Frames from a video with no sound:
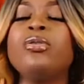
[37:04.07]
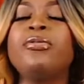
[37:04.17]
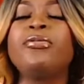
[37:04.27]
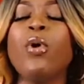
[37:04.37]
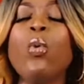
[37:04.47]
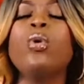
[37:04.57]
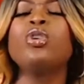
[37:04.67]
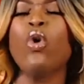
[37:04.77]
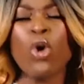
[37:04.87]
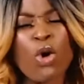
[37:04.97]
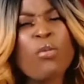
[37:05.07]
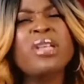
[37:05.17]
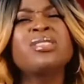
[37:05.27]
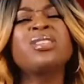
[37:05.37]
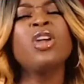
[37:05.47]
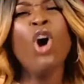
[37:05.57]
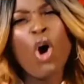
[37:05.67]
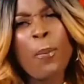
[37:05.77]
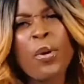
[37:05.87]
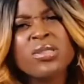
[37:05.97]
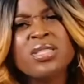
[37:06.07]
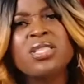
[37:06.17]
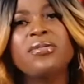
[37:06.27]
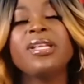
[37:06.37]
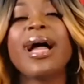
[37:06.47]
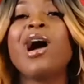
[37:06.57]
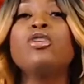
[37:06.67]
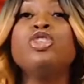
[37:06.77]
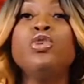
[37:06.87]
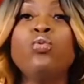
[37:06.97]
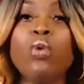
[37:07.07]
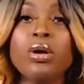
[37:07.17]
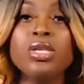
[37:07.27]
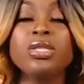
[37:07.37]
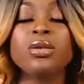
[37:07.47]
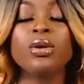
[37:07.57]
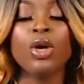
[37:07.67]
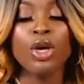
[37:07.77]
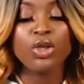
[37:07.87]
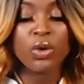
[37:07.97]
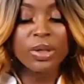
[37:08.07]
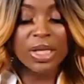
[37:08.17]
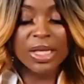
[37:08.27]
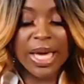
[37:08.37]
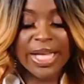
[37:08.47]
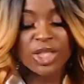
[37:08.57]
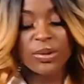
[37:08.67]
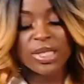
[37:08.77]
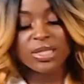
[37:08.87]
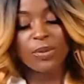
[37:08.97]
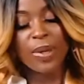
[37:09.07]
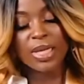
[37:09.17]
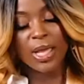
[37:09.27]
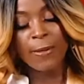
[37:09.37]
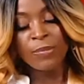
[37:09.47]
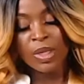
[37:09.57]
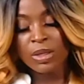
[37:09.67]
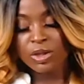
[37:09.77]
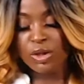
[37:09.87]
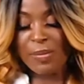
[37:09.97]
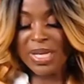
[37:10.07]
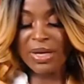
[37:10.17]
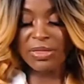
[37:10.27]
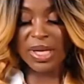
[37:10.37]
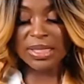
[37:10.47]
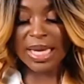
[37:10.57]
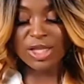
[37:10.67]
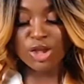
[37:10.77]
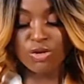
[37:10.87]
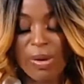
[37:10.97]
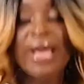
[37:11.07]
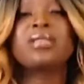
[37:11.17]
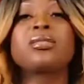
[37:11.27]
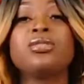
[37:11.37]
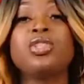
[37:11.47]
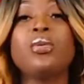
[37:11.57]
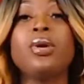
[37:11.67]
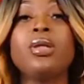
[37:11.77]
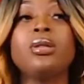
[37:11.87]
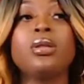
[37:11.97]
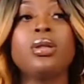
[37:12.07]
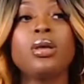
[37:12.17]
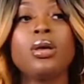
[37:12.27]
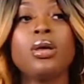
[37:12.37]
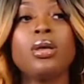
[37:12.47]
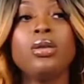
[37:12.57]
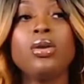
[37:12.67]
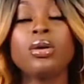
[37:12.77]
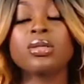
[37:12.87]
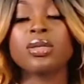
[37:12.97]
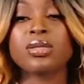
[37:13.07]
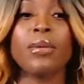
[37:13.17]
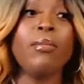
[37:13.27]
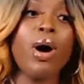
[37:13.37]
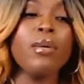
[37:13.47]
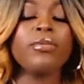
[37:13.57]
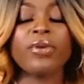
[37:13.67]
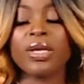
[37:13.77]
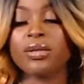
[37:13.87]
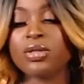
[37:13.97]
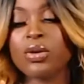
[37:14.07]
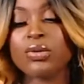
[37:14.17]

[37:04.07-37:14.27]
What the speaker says: forward or correctly or positively how you want it to. During the year 2020, so many things has struck during, some month and so.